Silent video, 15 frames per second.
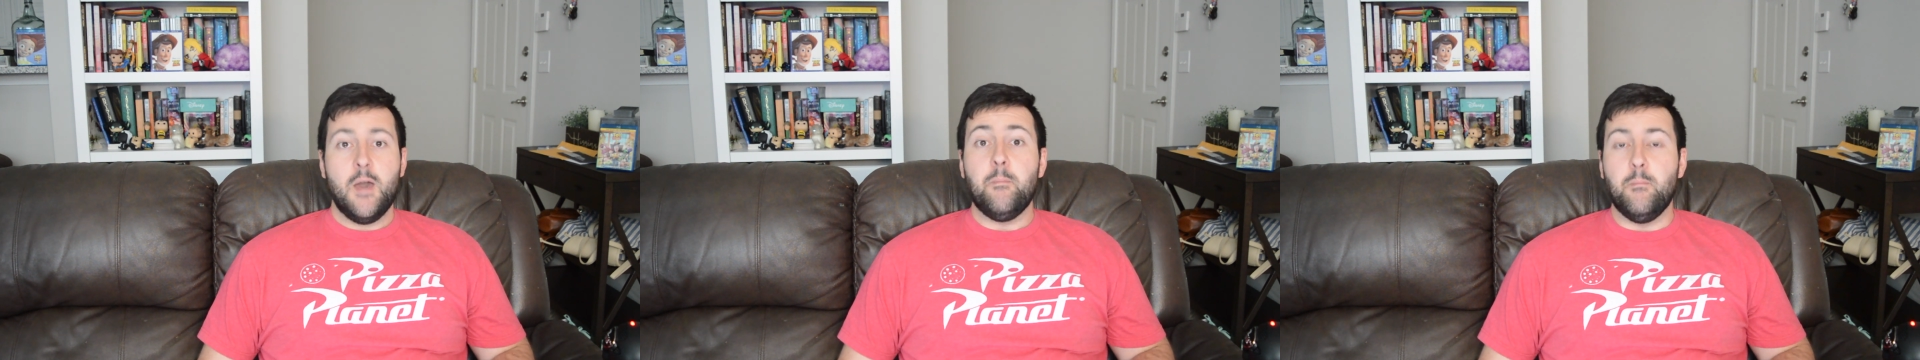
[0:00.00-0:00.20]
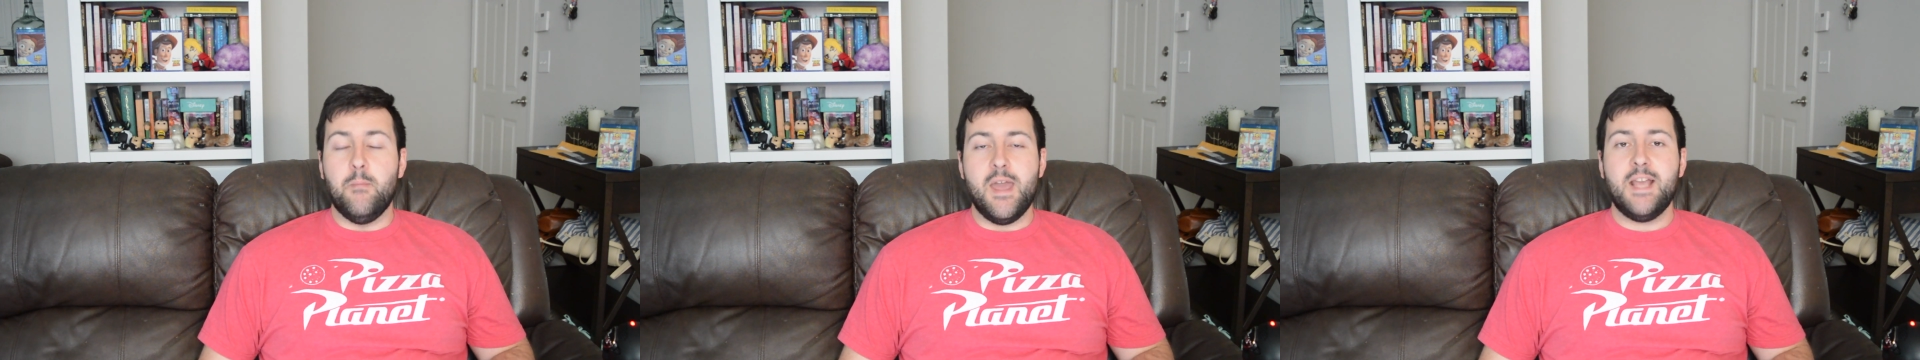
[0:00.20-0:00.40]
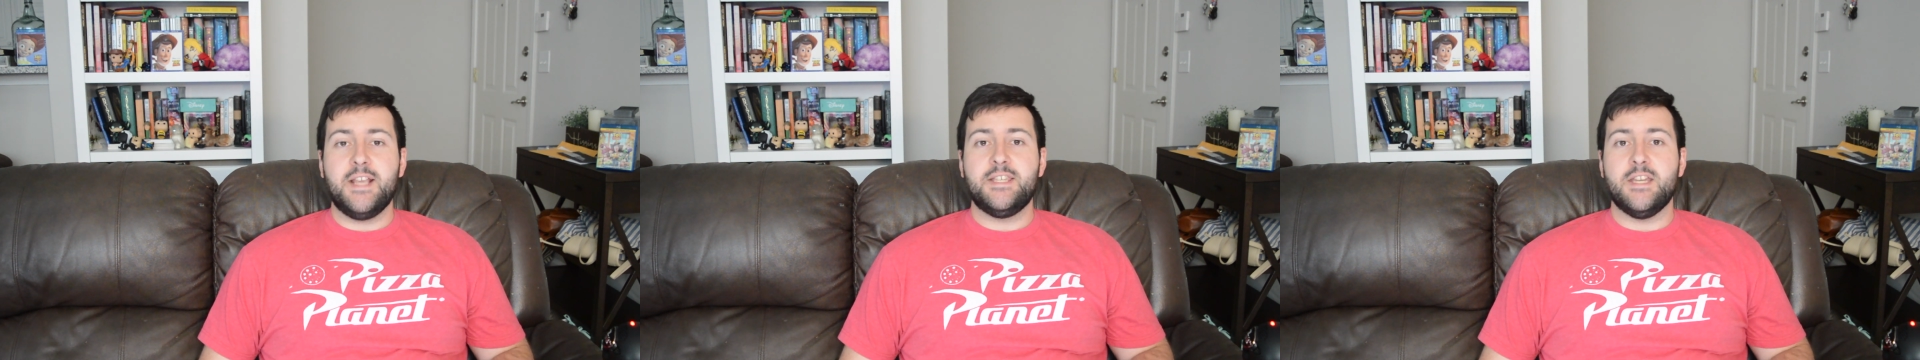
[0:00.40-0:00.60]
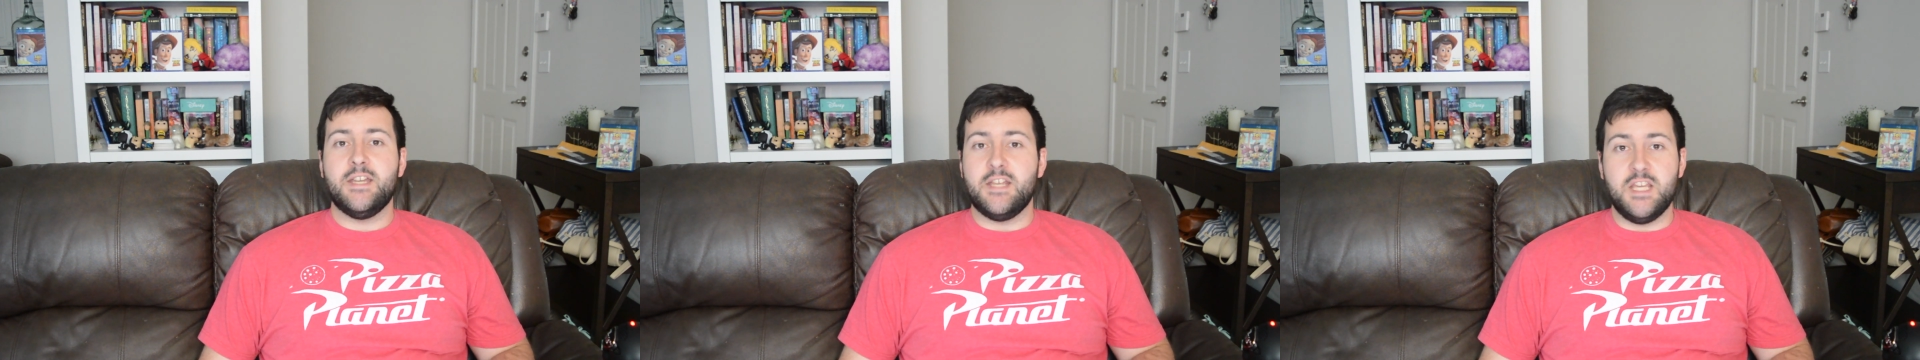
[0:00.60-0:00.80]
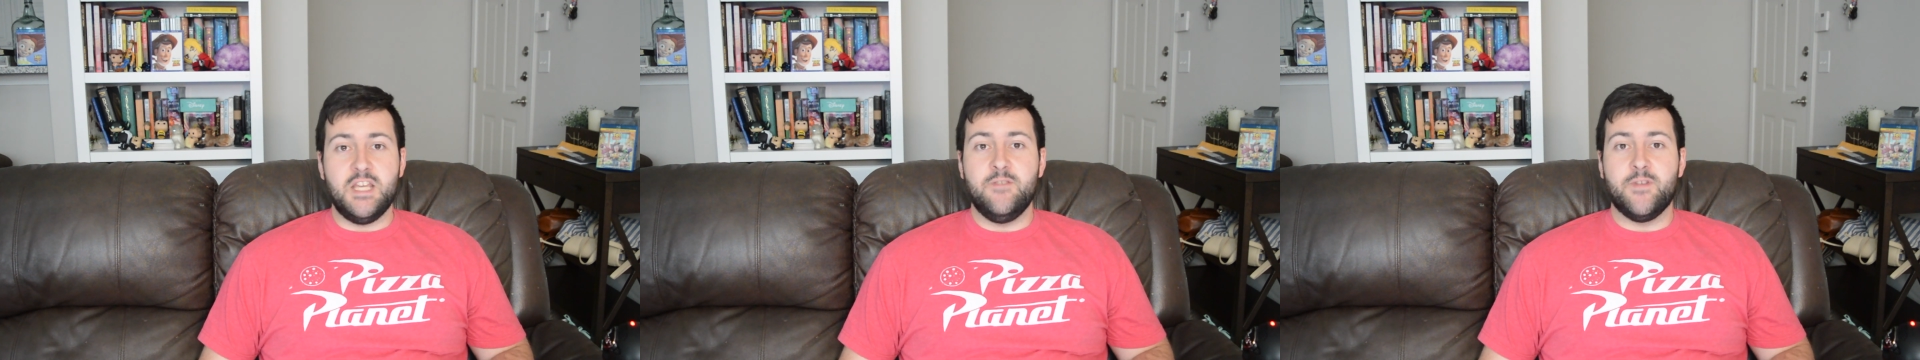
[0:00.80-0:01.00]
makes
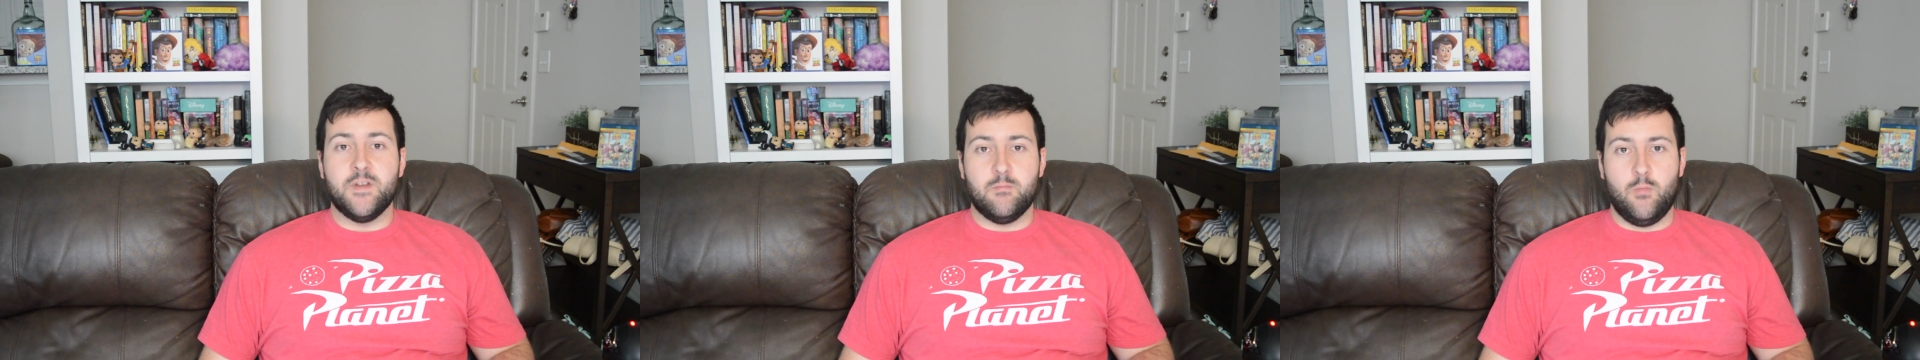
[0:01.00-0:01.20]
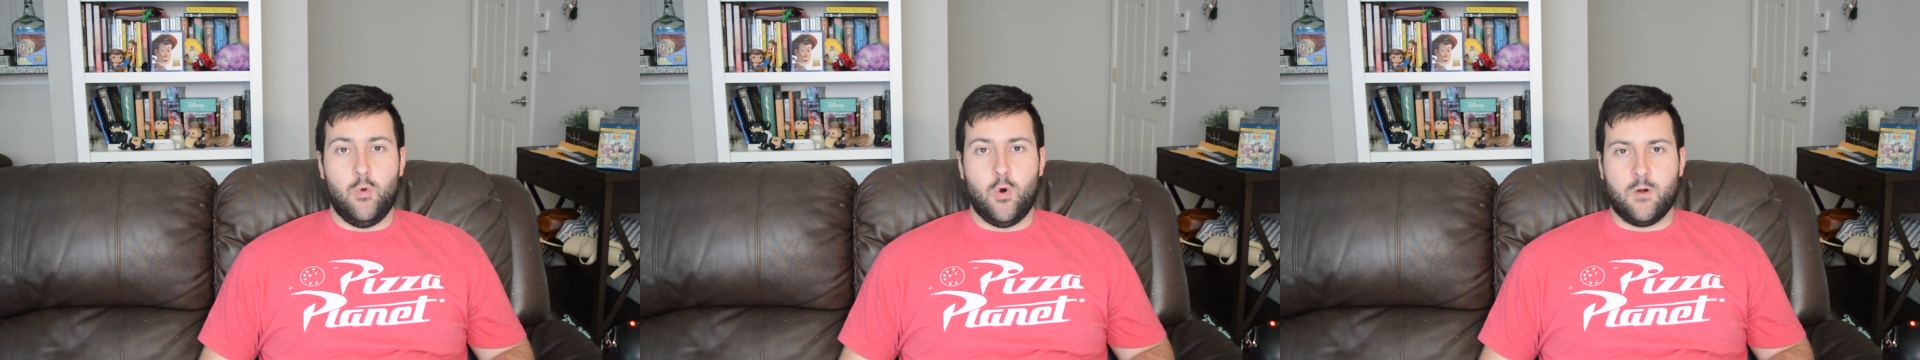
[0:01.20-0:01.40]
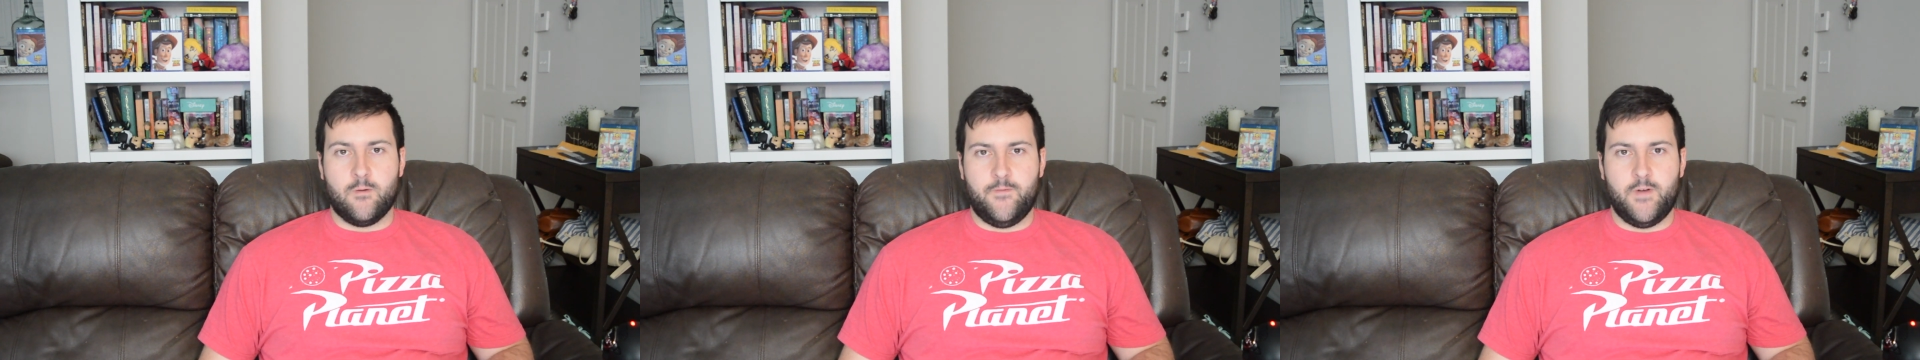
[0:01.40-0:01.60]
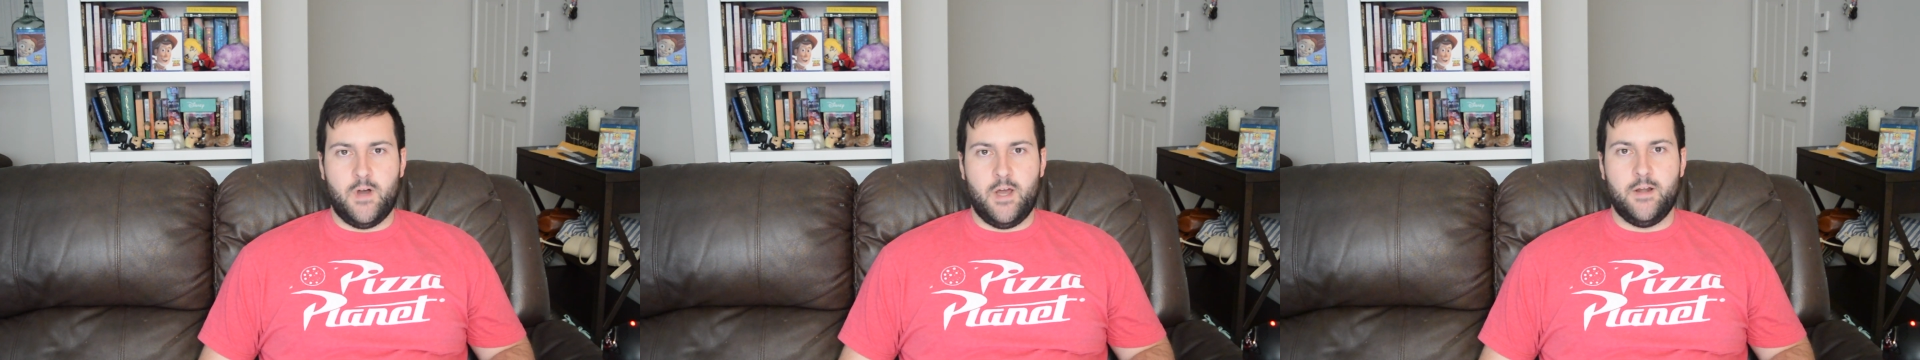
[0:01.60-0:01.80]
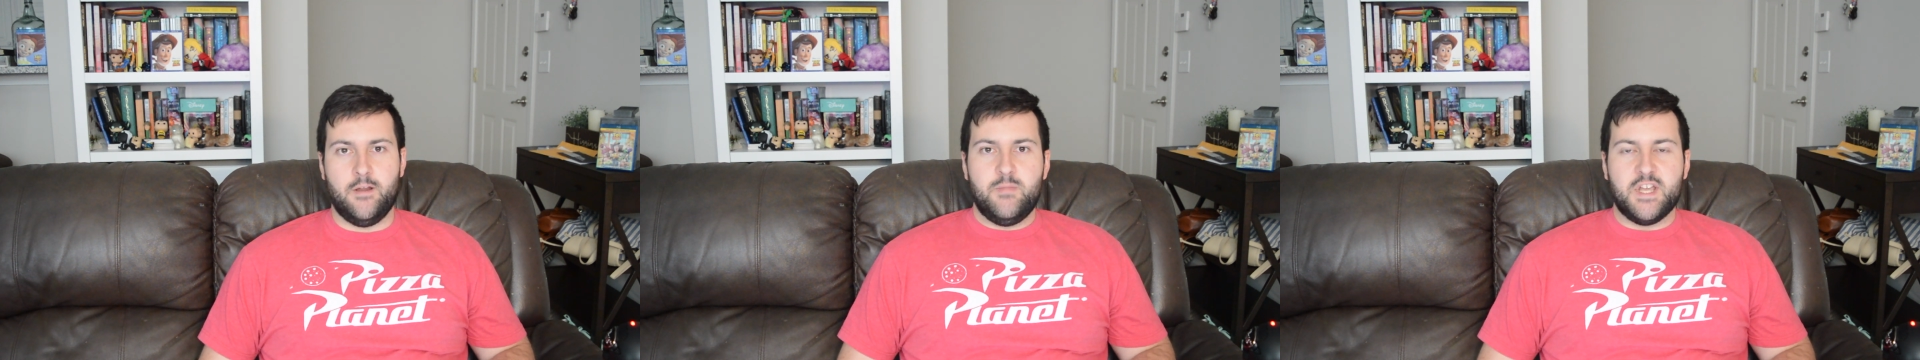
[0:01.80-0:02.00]
it even more fun